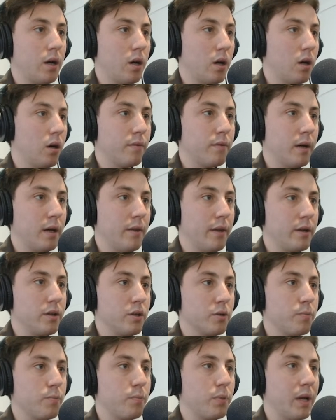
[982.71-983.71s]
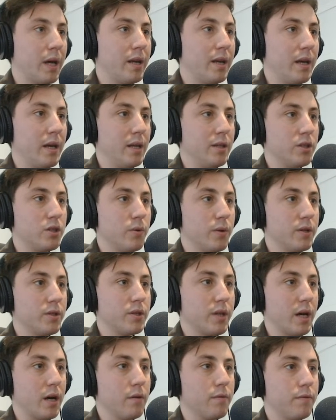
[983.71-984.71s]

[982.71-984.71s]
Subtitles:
off and then just blend it into itself.